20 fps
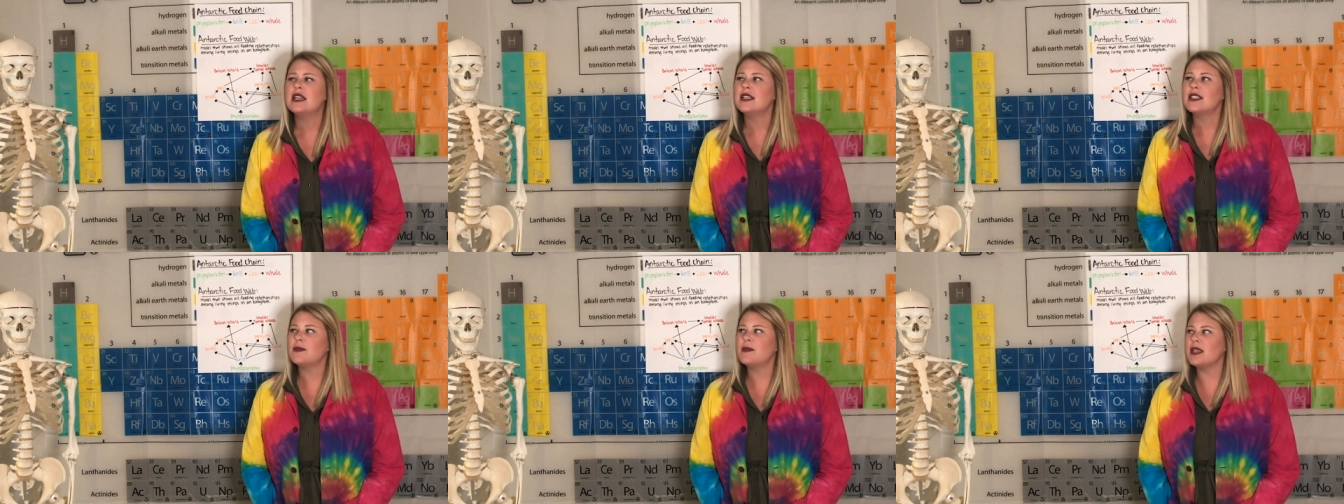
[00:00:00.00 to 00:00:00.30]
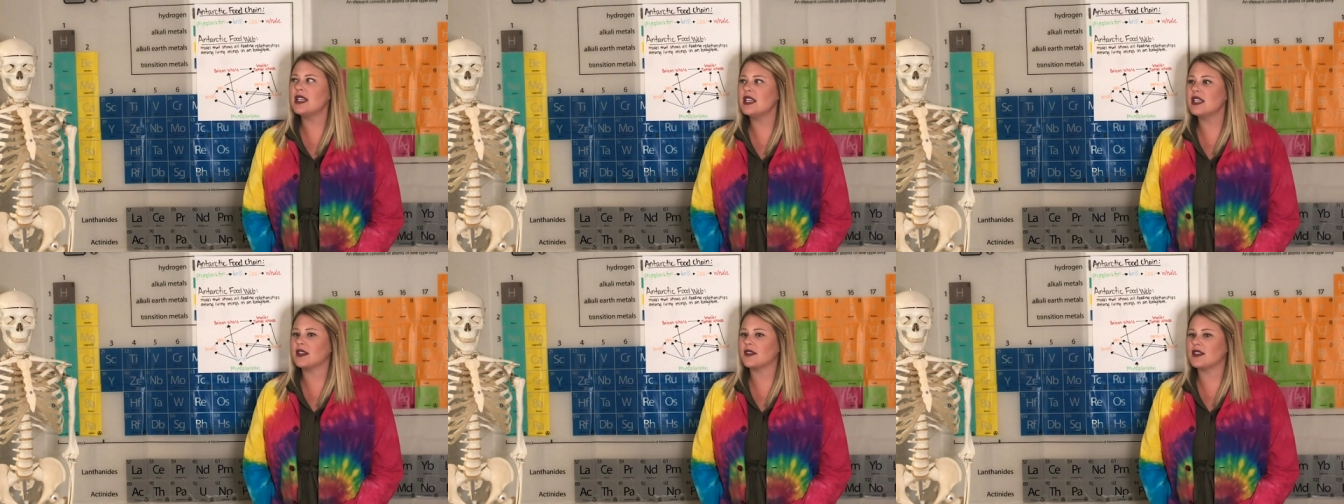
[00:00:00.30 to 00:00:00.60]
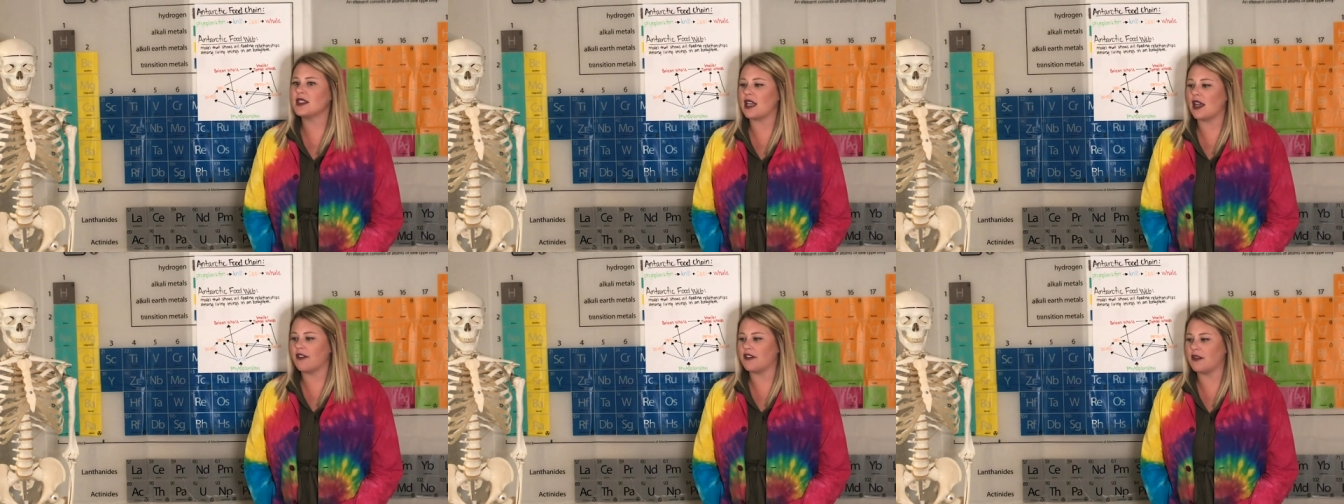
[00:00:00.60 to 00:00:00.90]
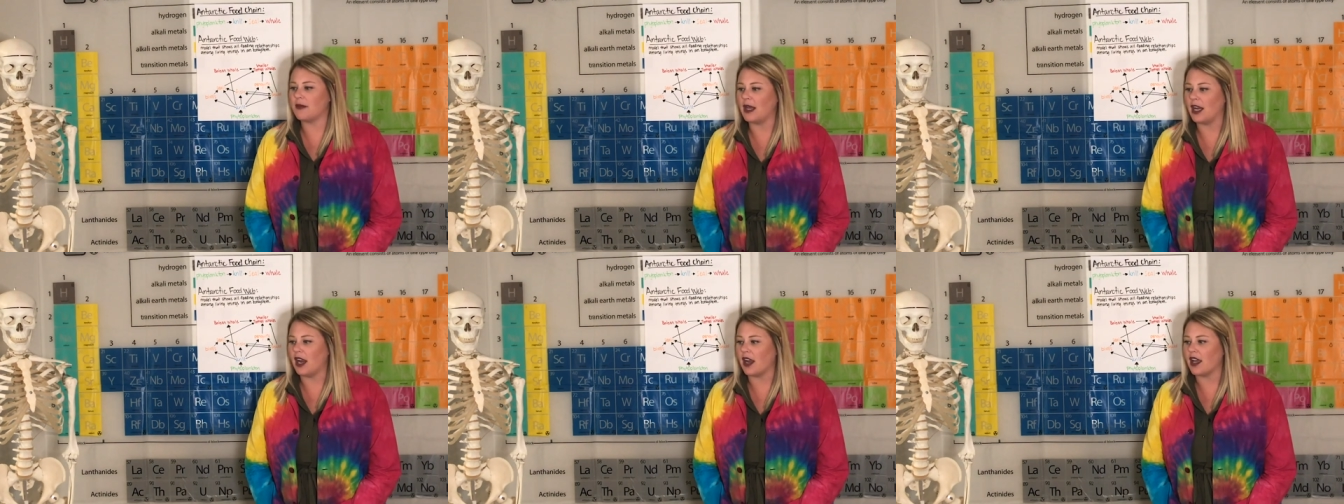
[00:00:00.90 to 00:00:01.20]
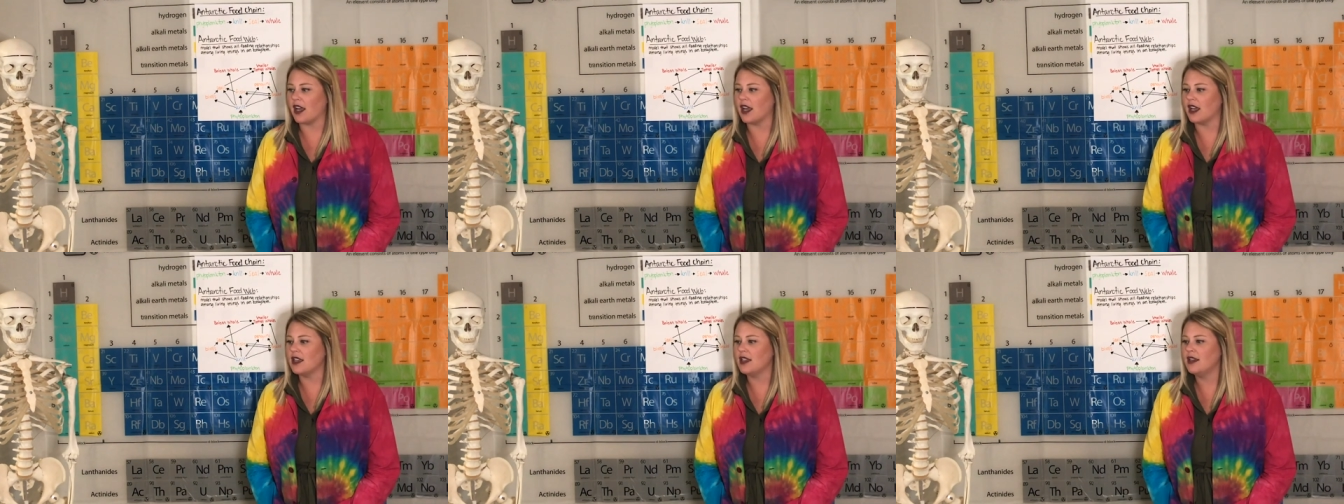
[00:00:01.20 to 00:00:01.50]
Speaking of South
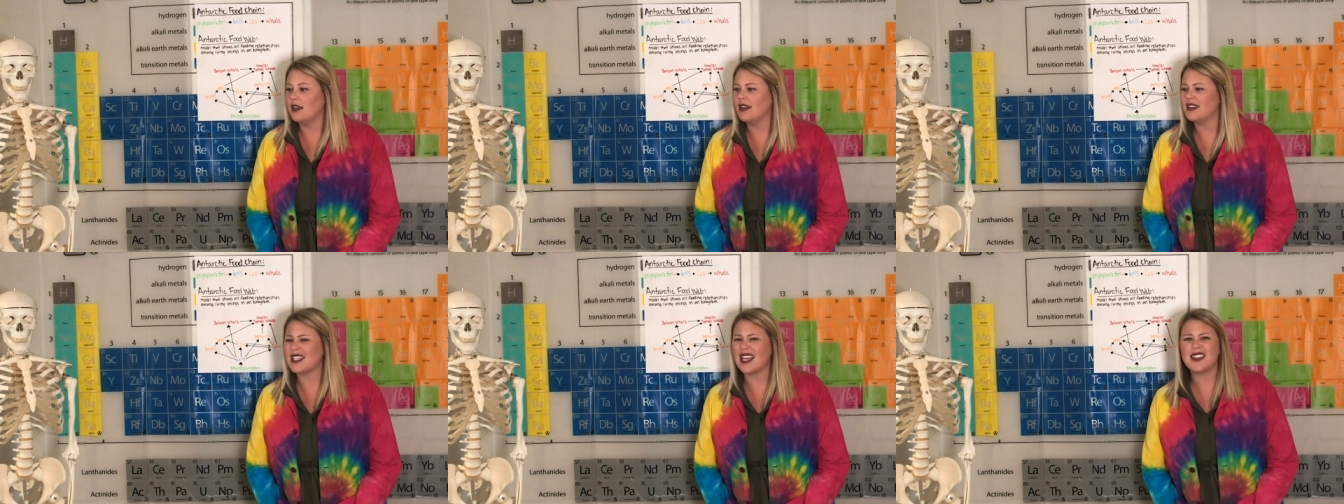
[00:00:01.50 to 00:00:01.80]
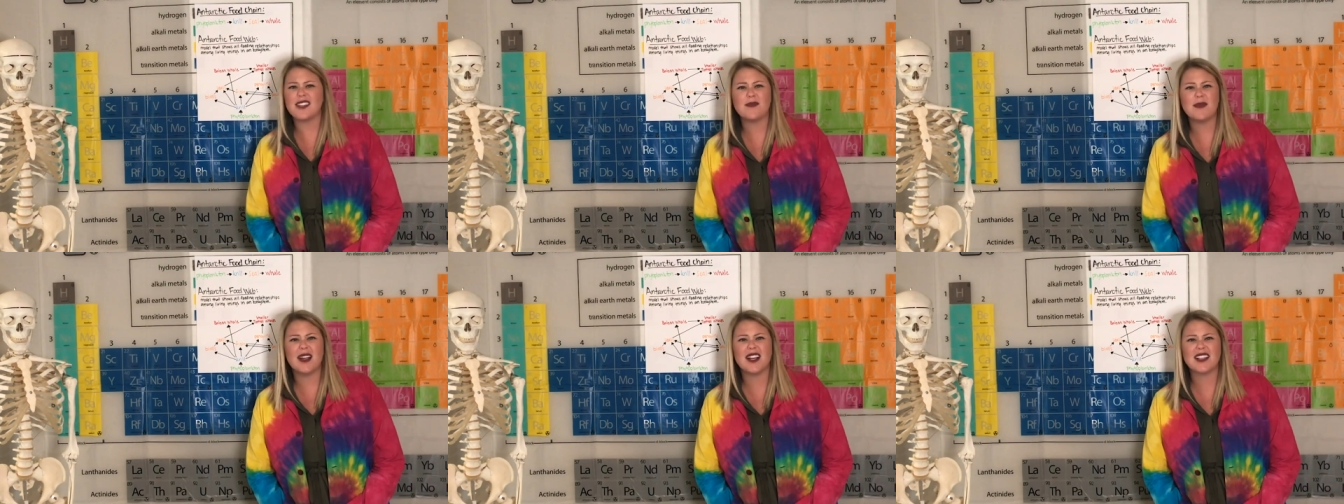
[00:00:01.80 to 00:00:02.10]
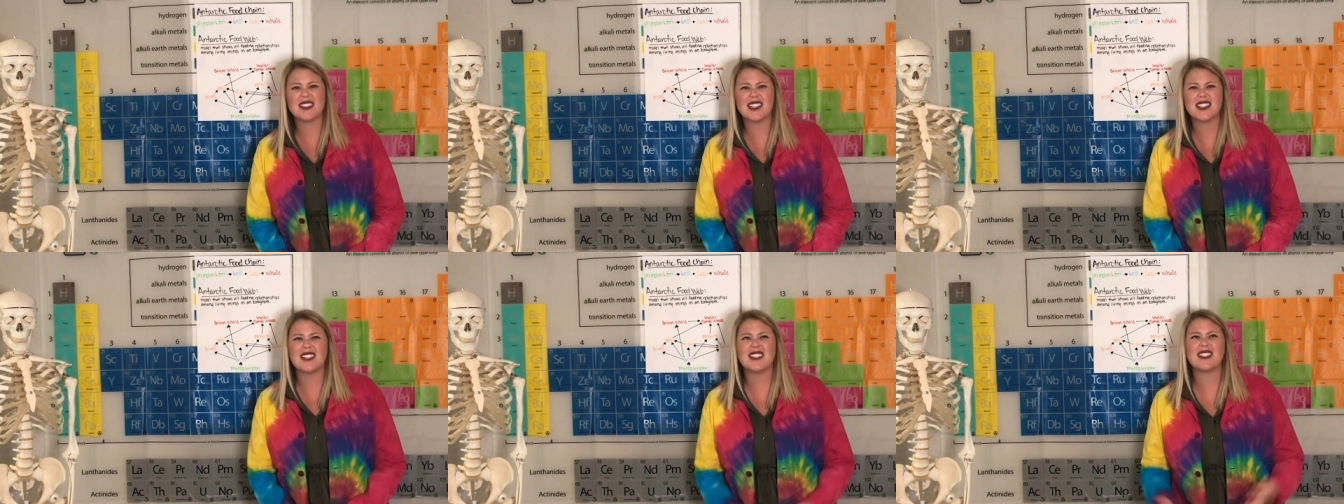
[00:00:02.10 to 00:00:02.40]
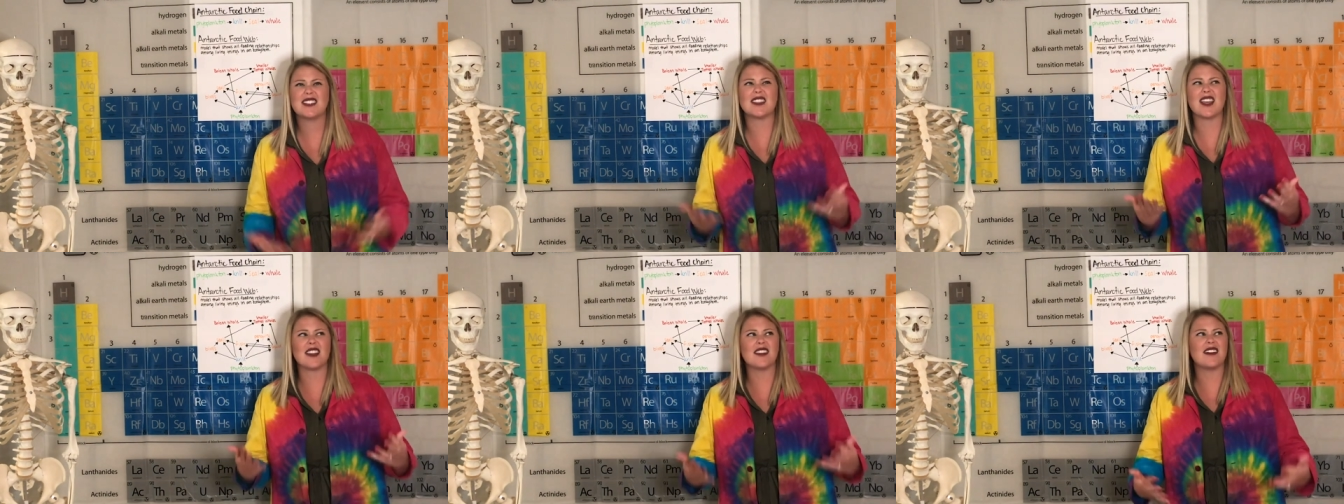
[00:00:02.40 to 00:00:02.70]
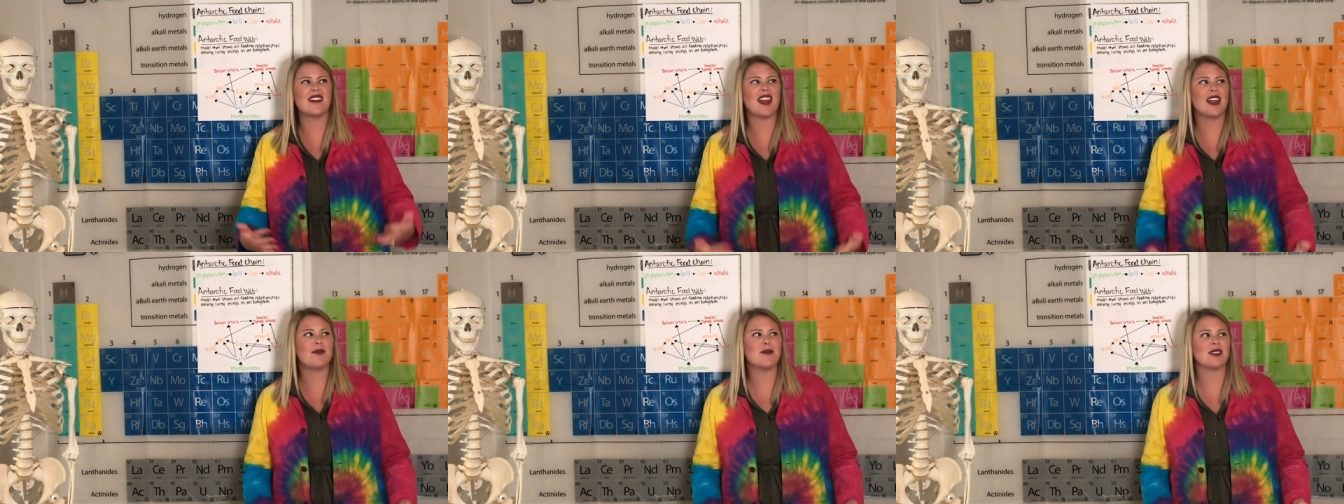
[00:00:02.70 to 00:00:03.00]
America is in the
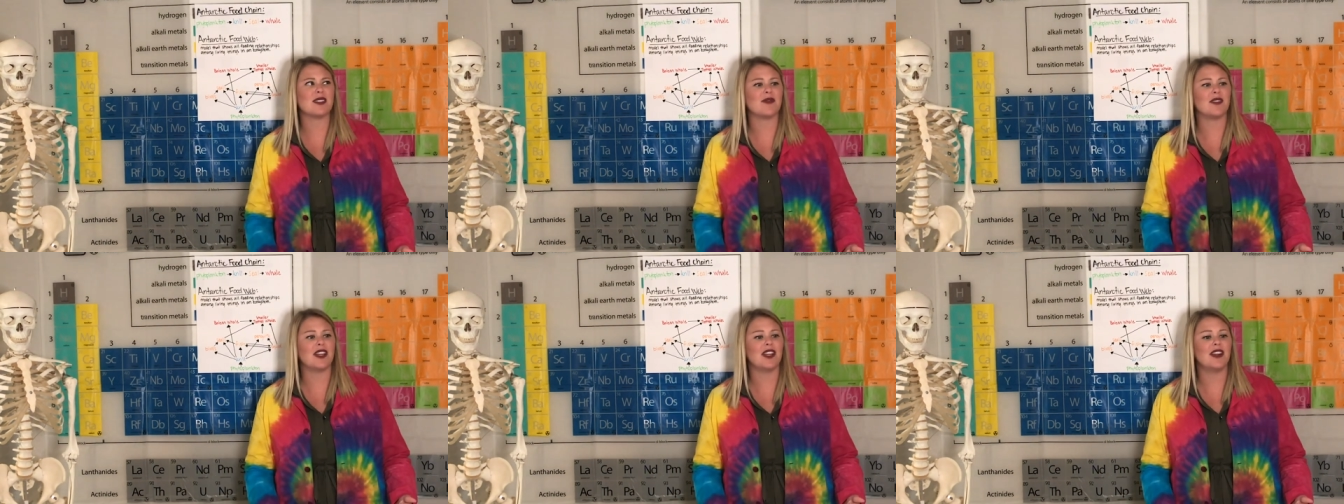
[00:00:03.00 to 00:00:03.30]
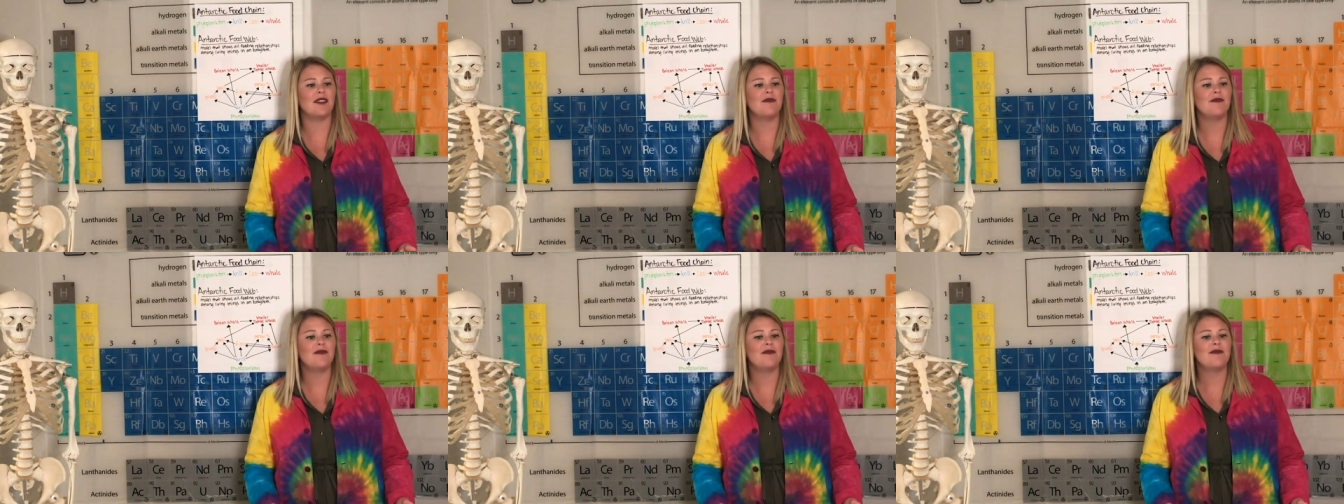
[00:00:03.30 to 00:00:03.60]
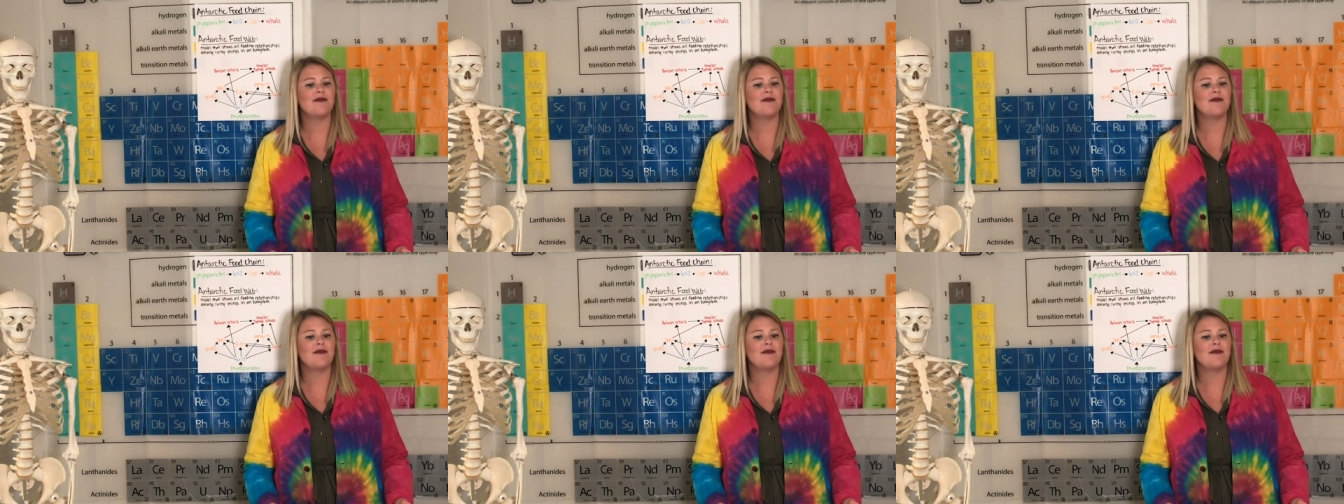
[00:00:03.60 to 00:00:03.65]
southern hemisphere.